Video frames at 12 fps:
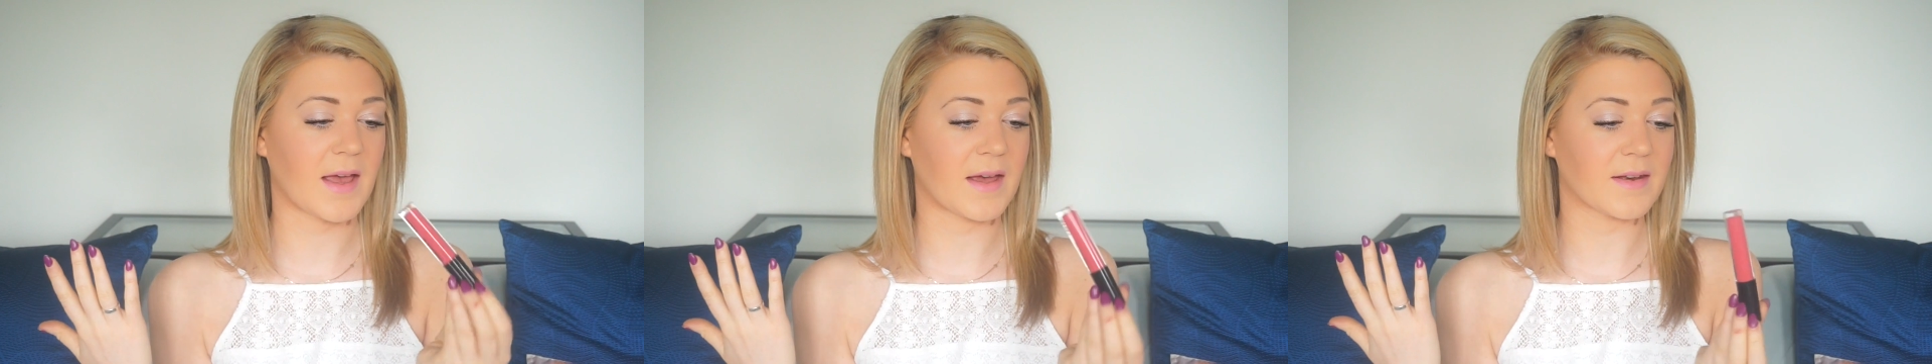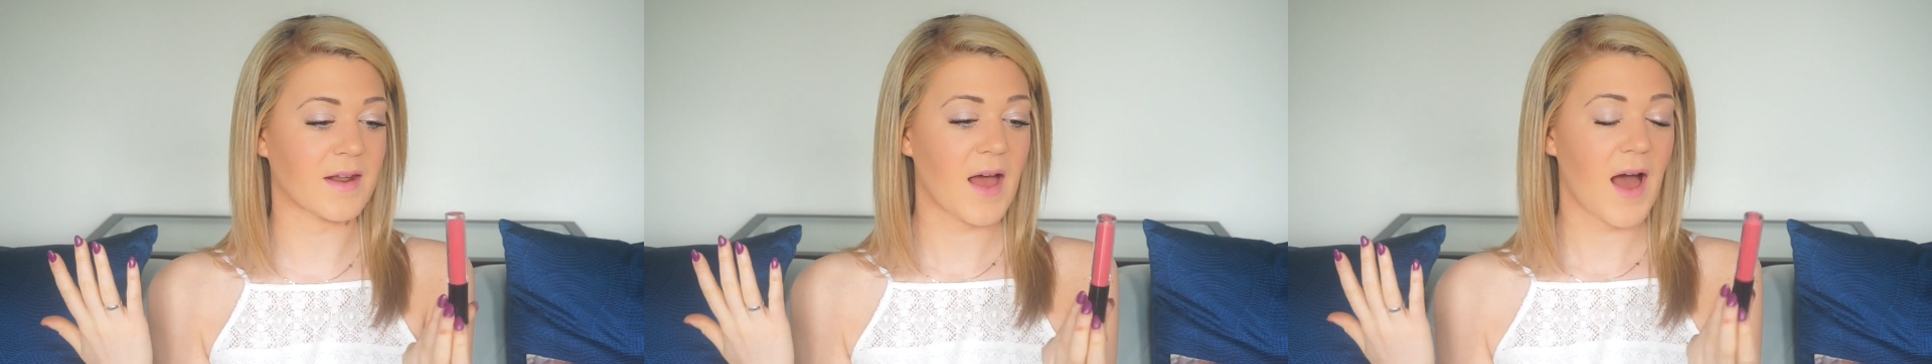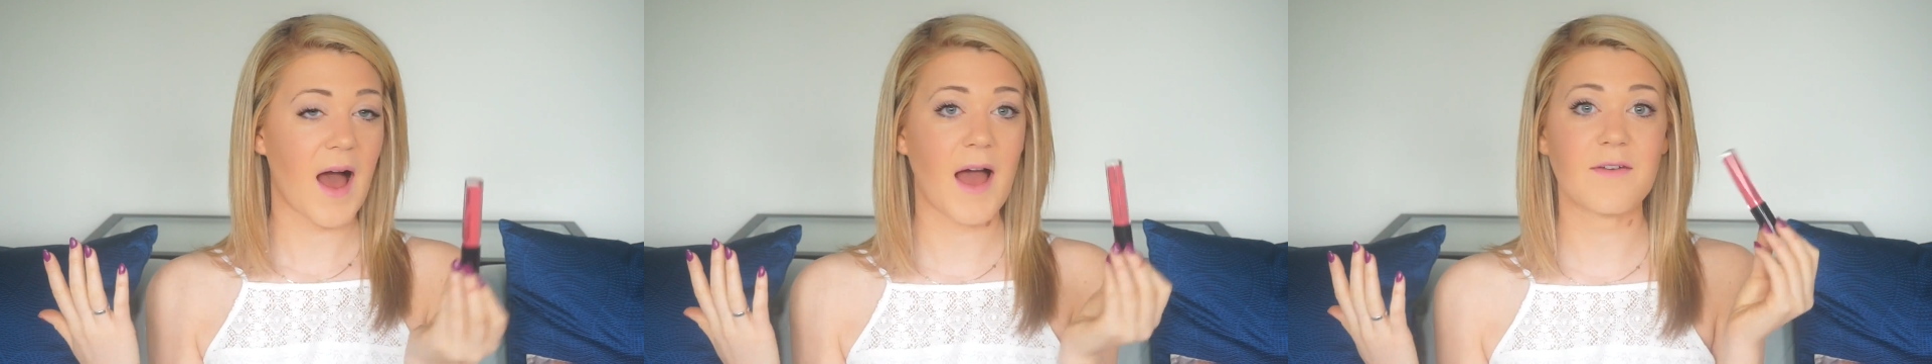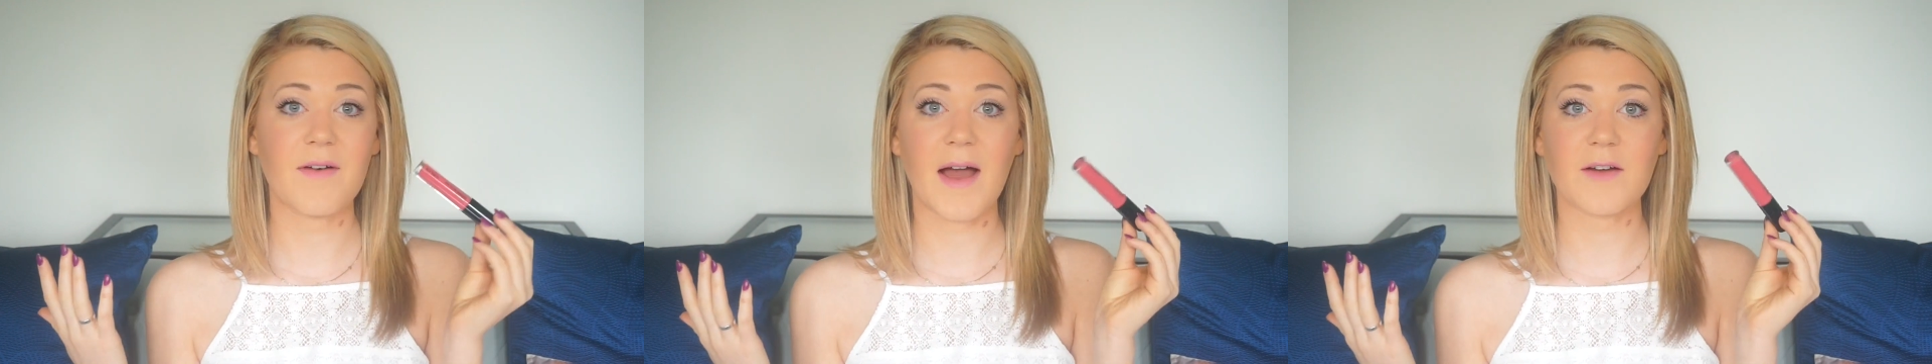and
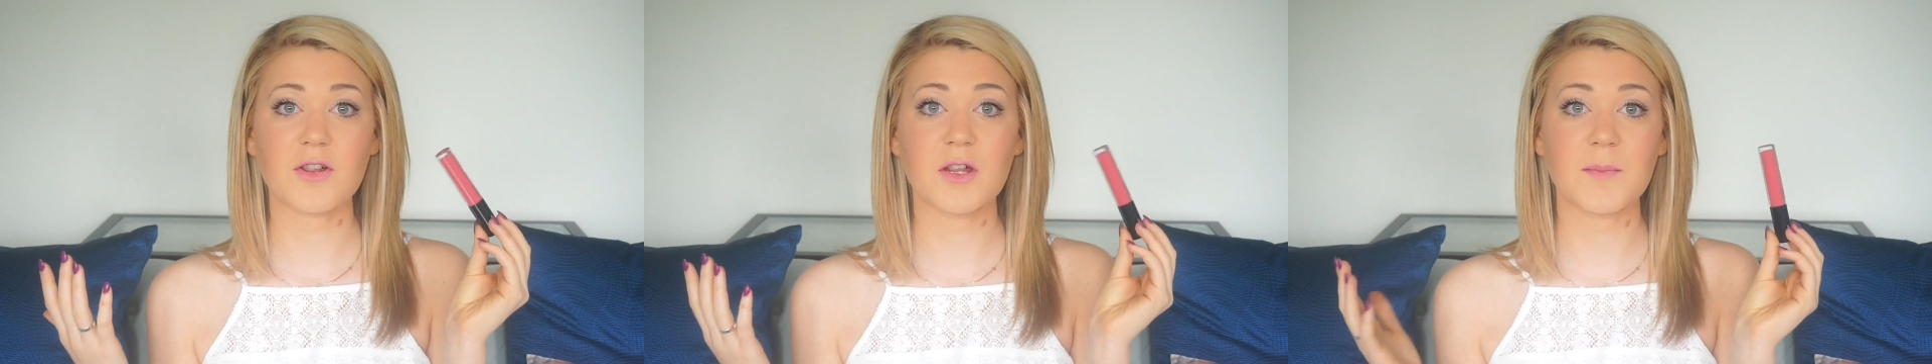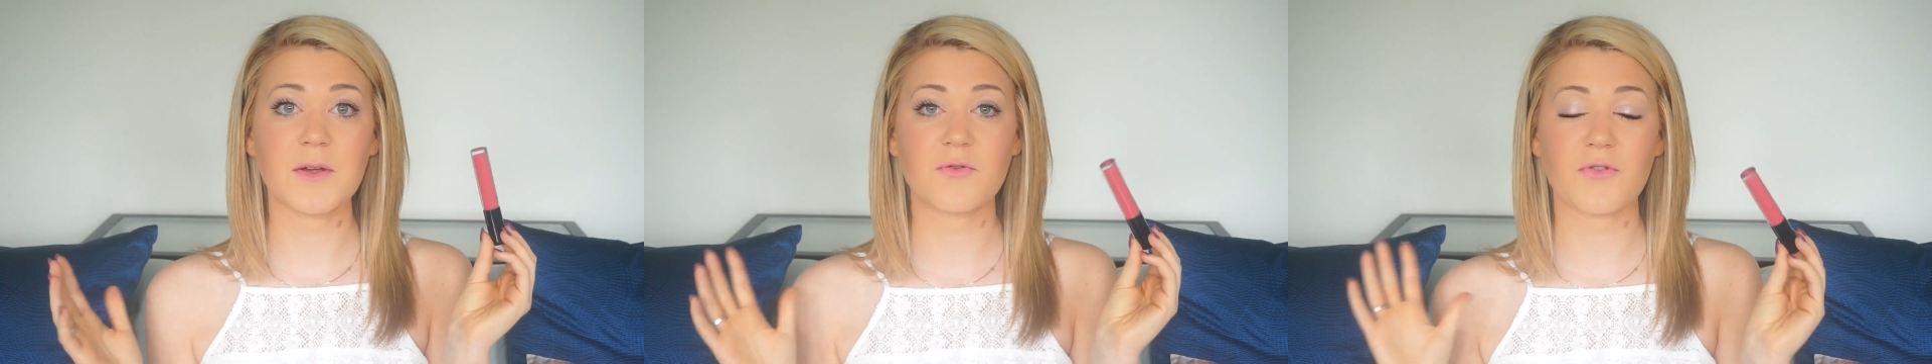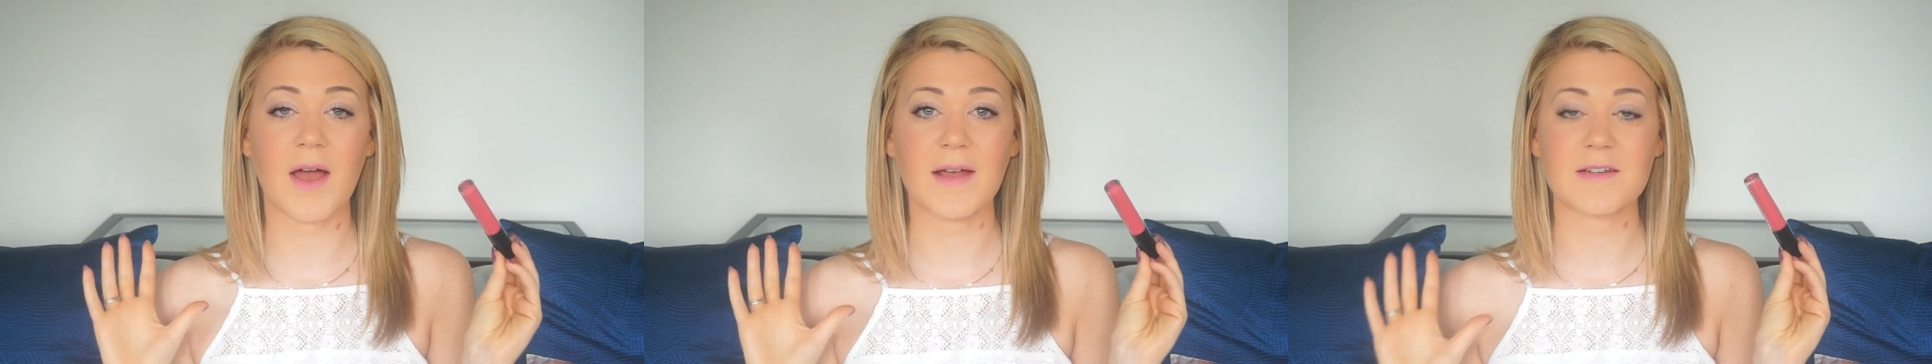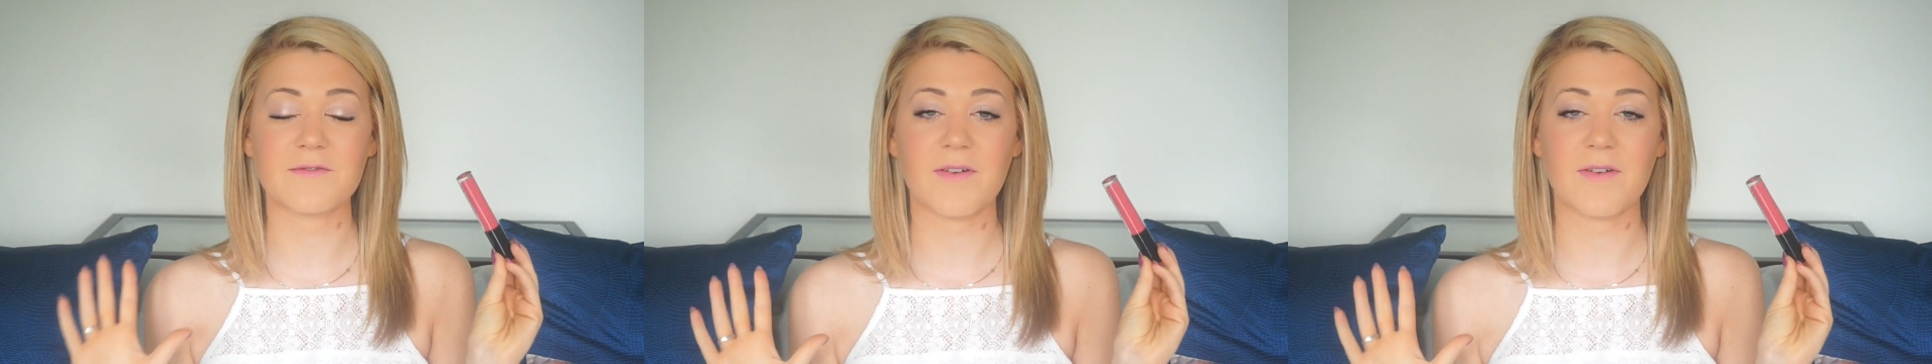I have actually been trying to